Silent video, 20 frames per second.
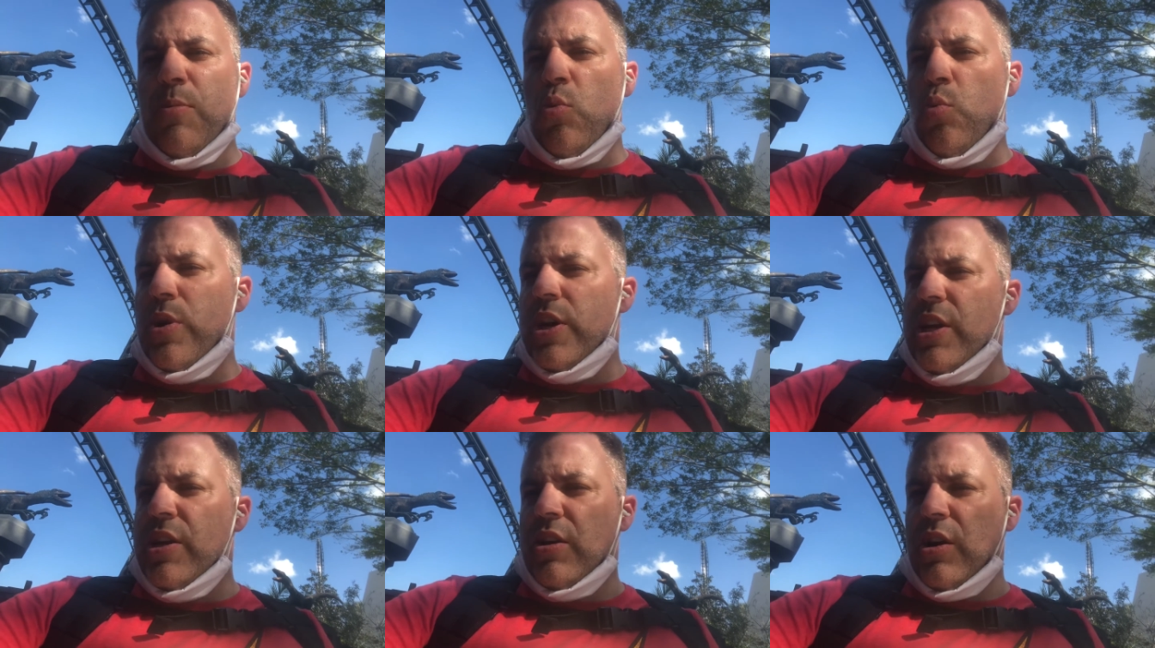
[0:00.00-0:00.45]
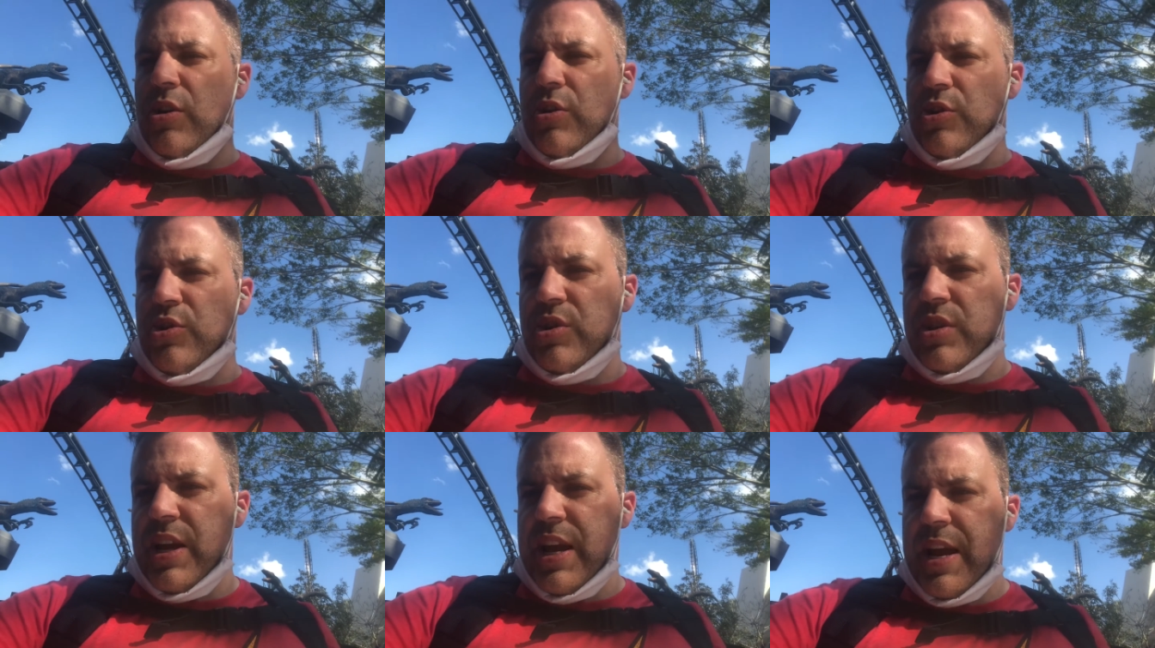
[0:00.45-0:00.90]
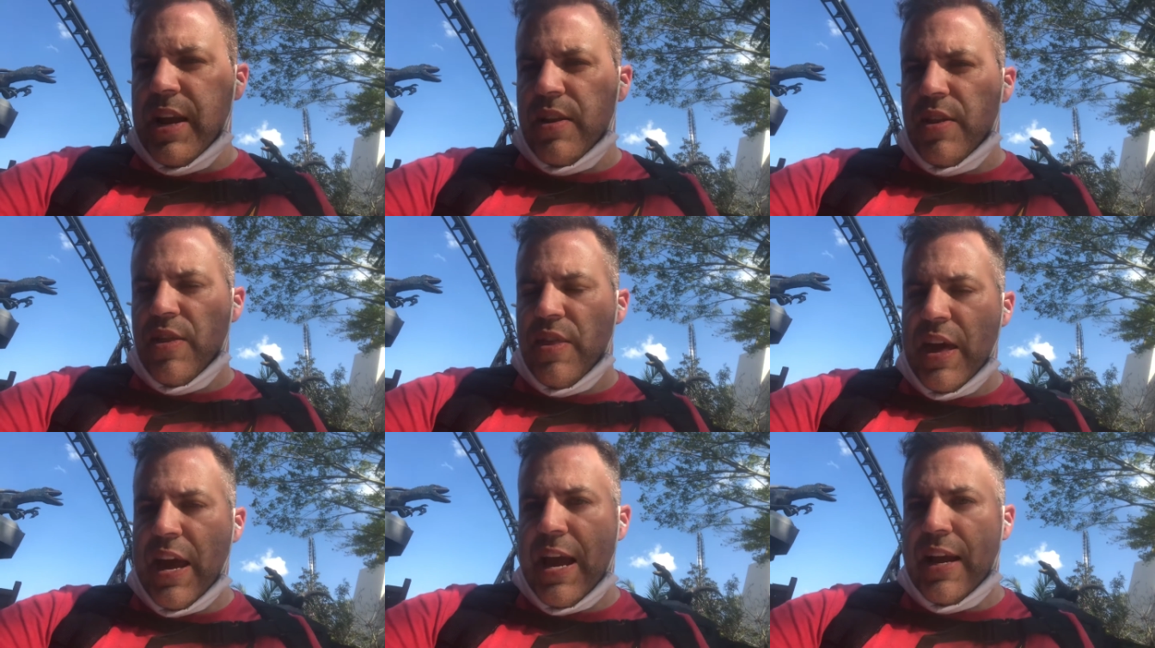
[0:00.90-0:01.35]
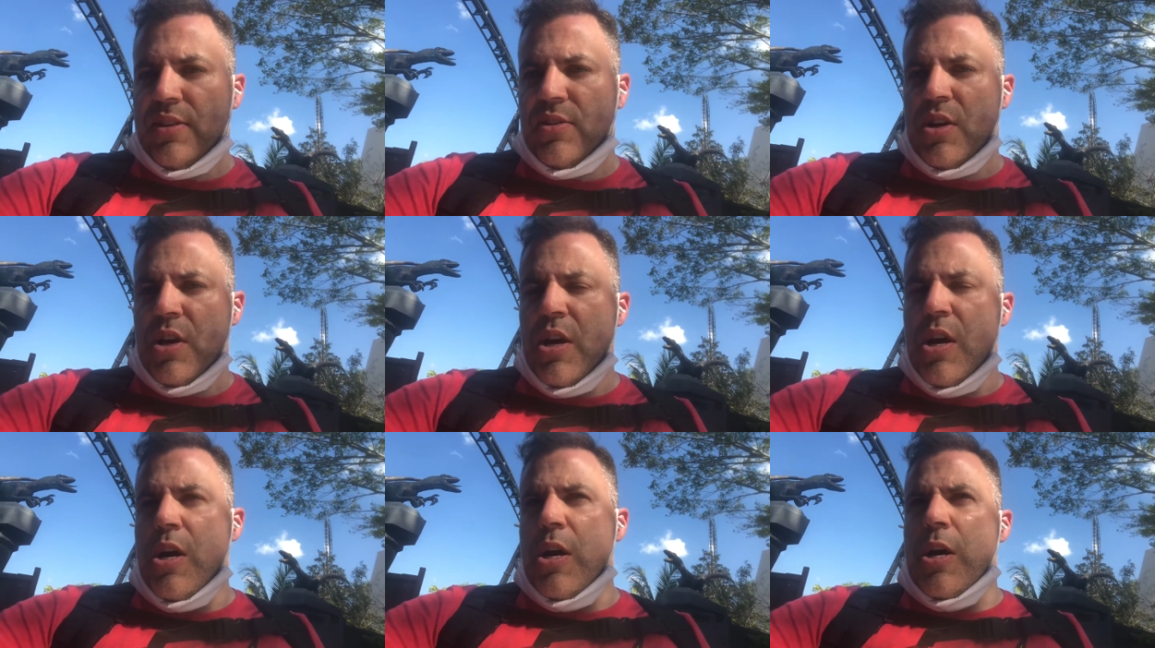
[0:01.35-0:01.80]
but we need to understand that
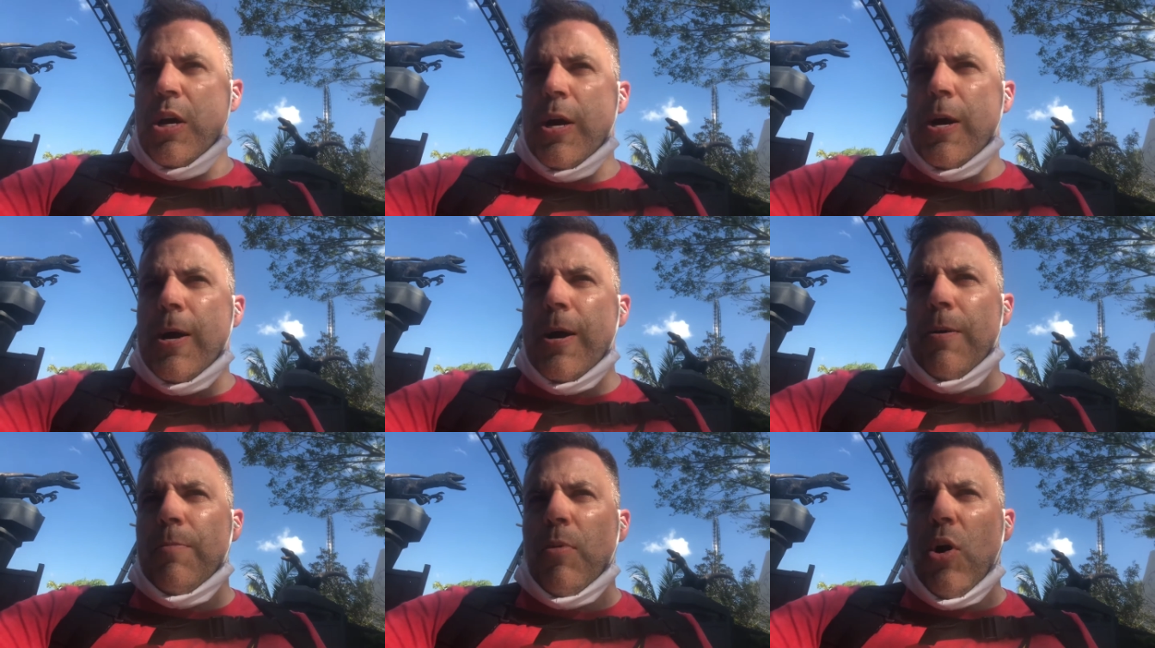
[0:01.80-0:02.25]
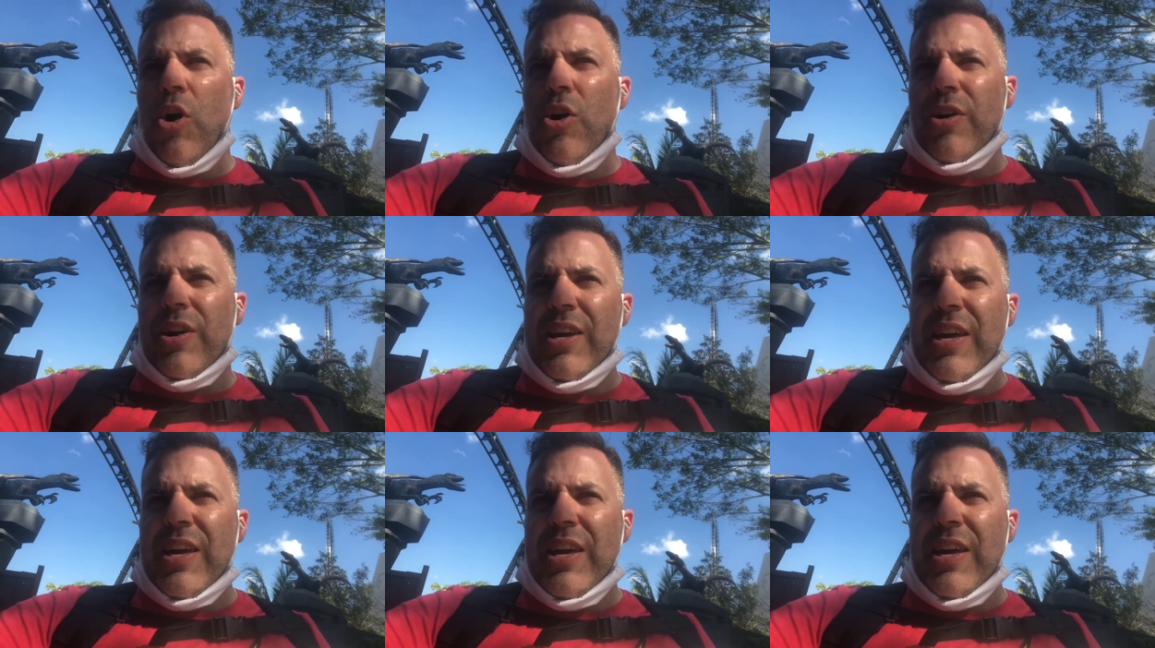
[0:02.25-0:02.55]
um, our